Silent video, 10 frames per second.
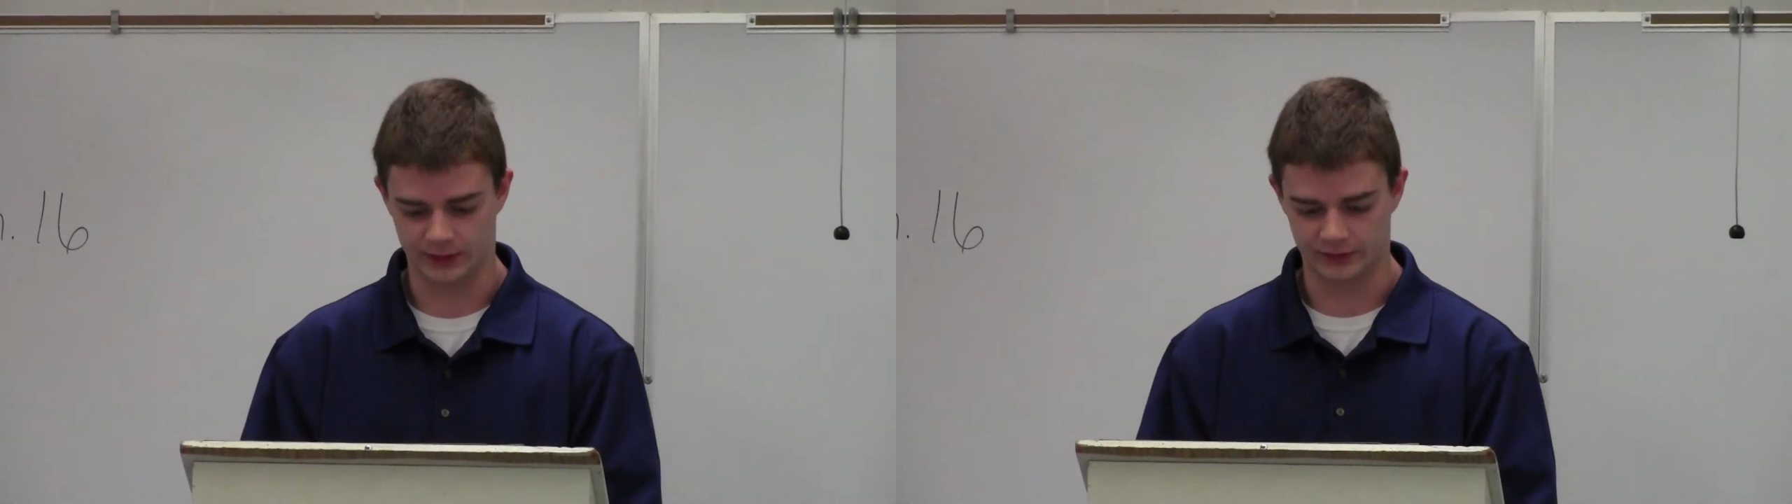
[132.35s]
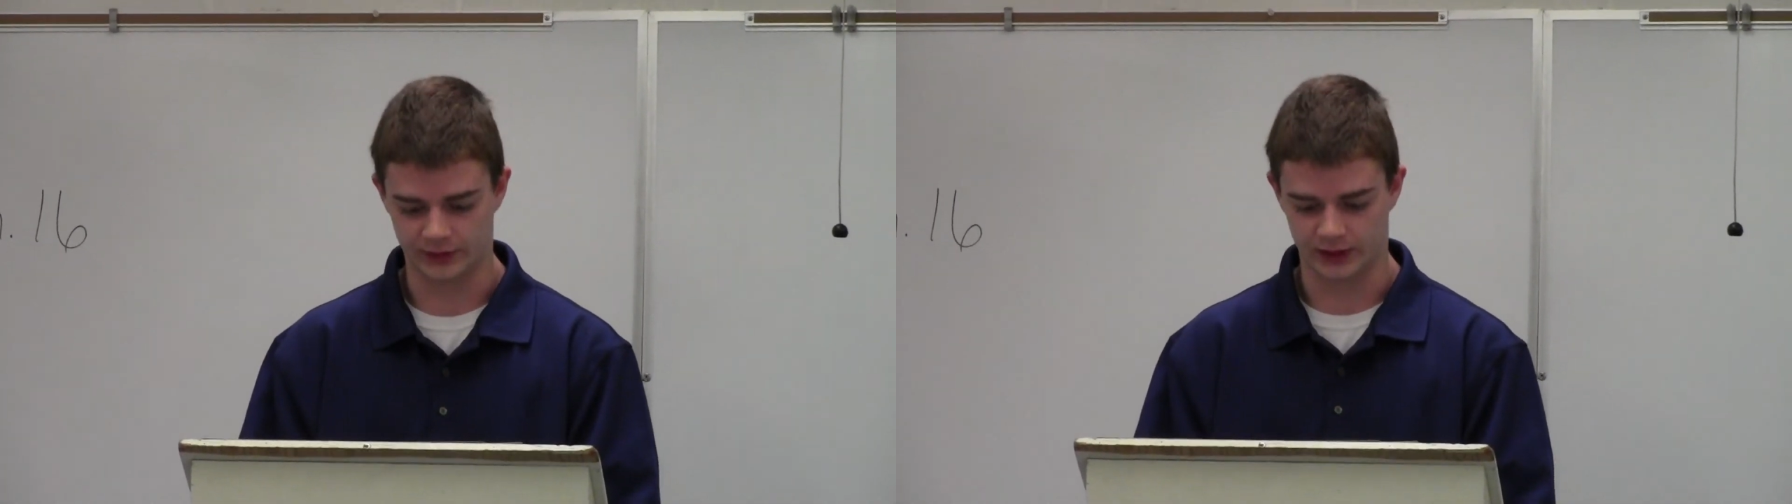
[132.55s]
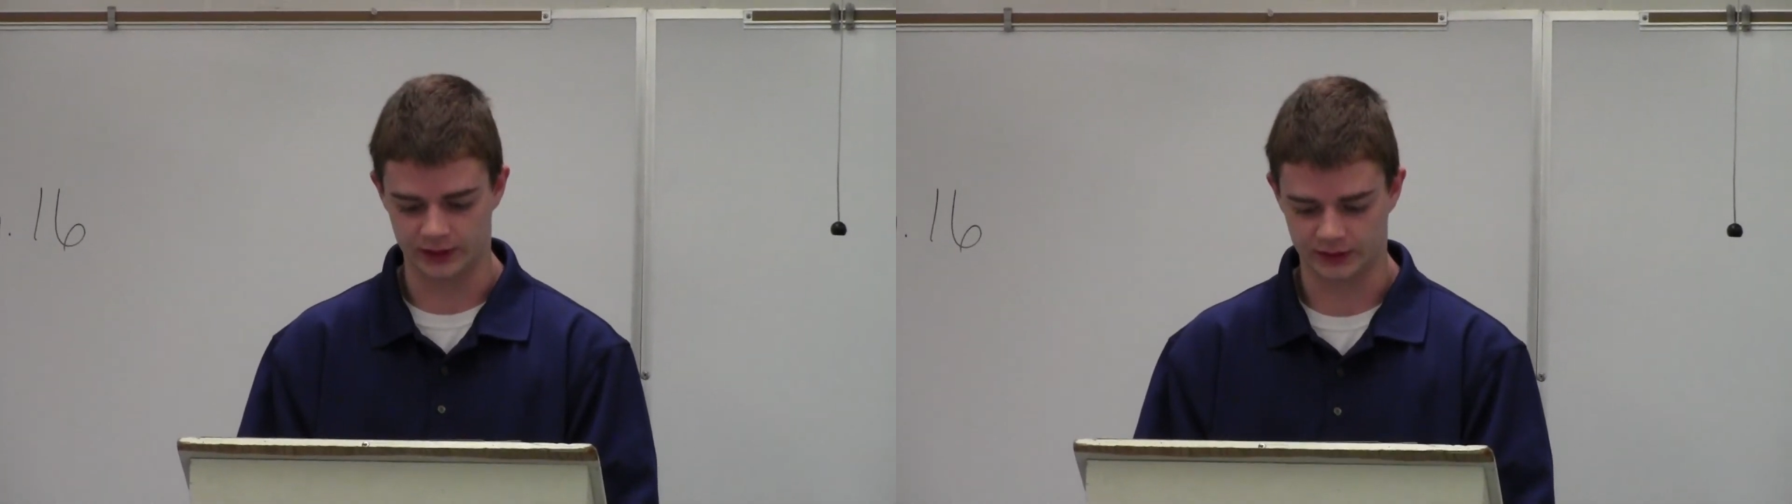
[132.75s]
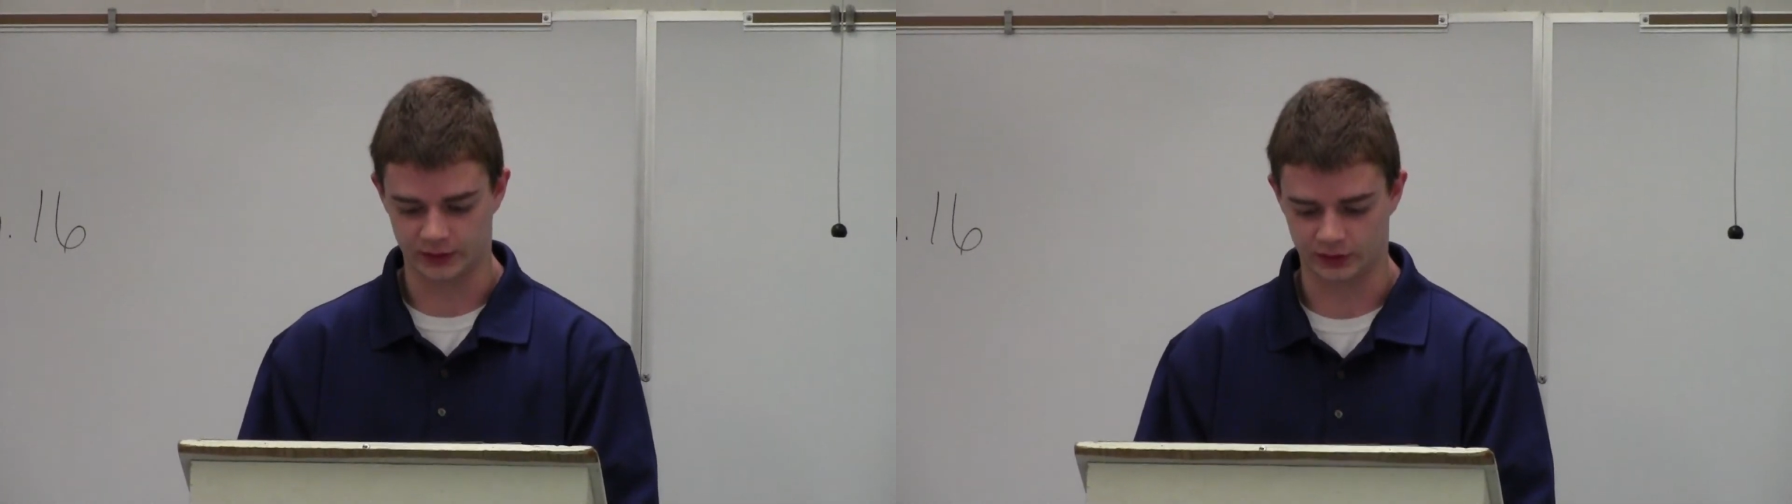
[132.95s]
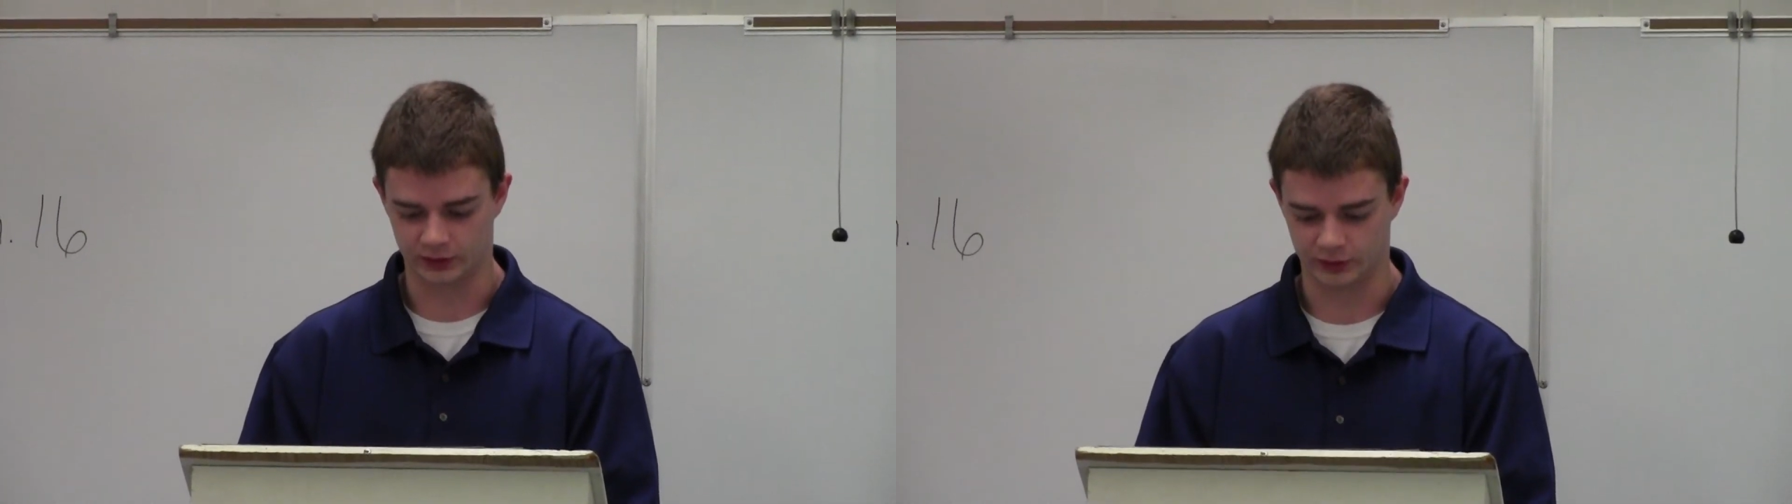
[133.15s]
of various
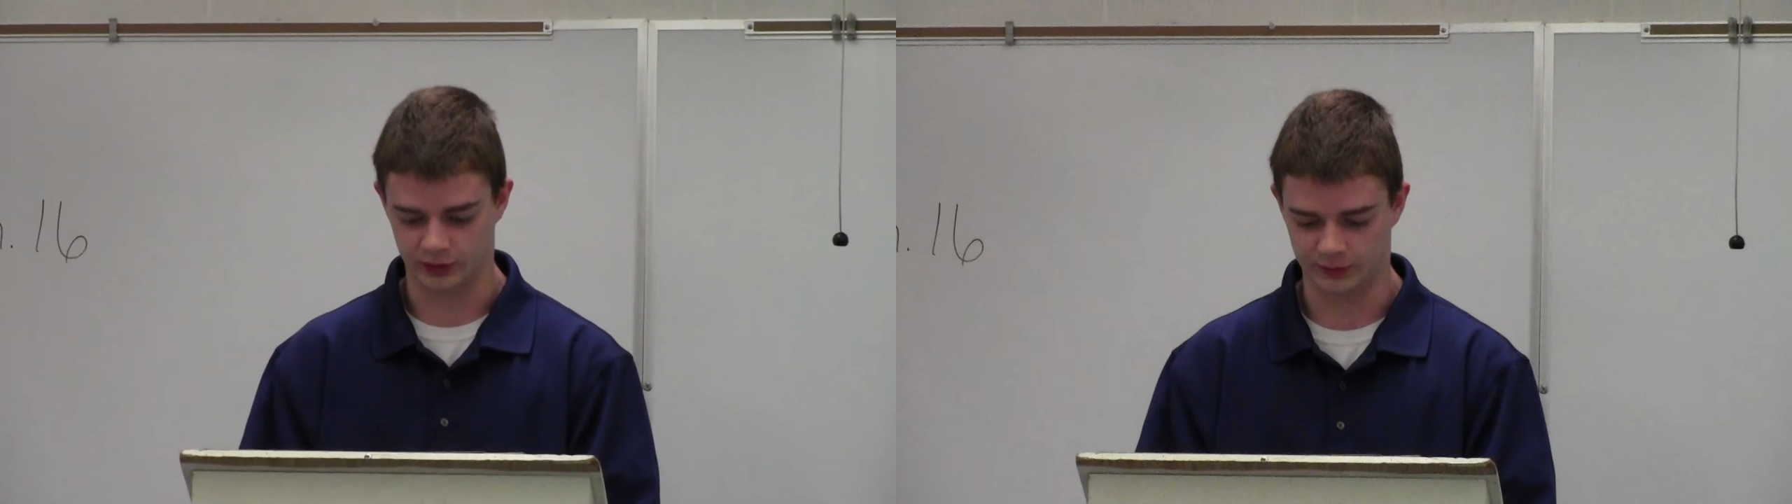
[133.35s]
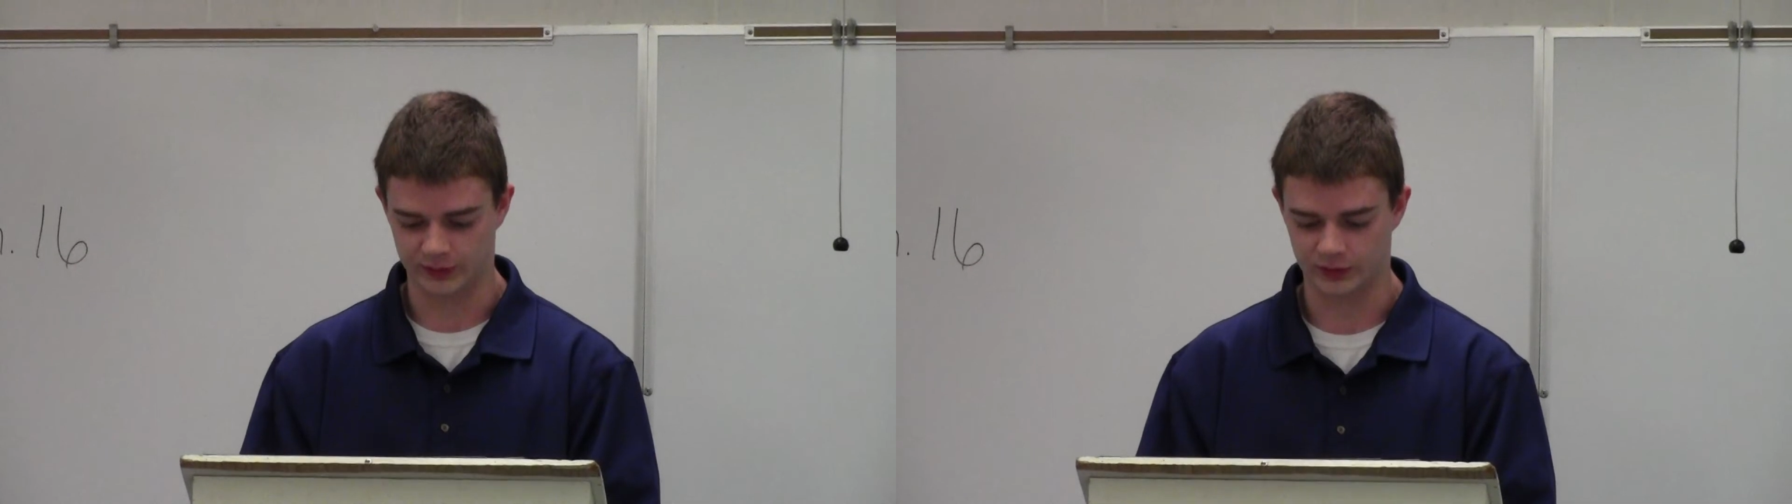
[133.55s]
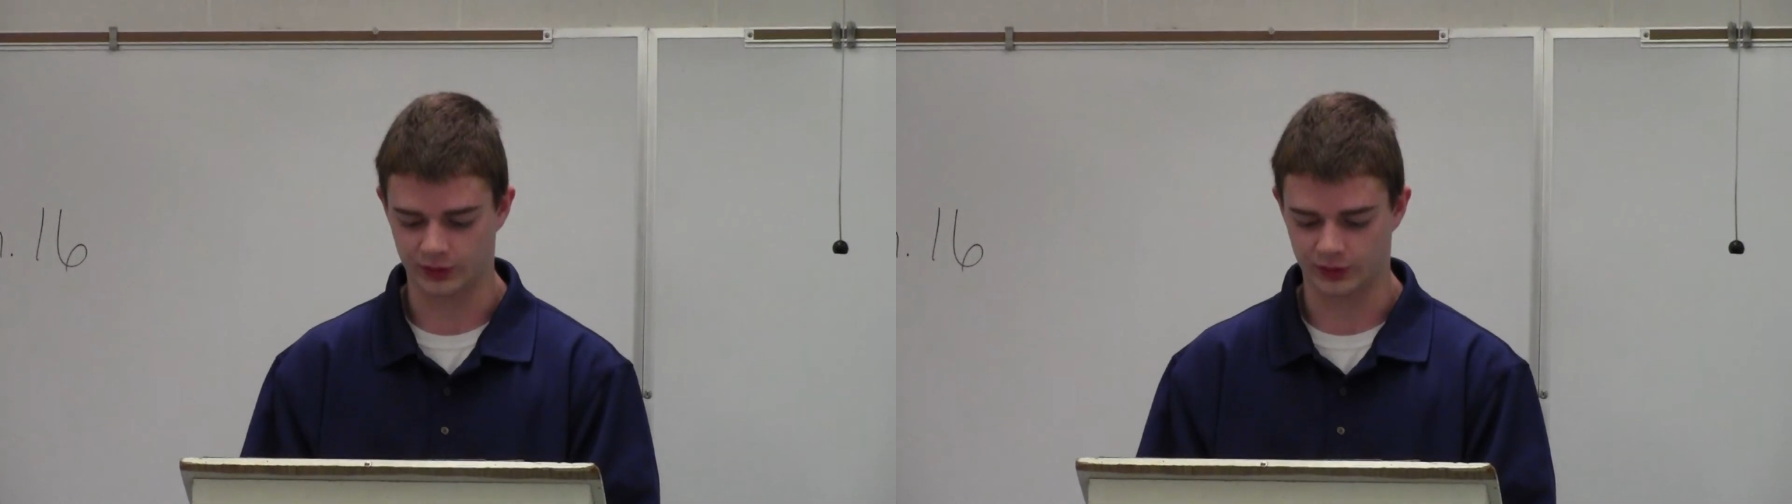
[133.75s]
social groups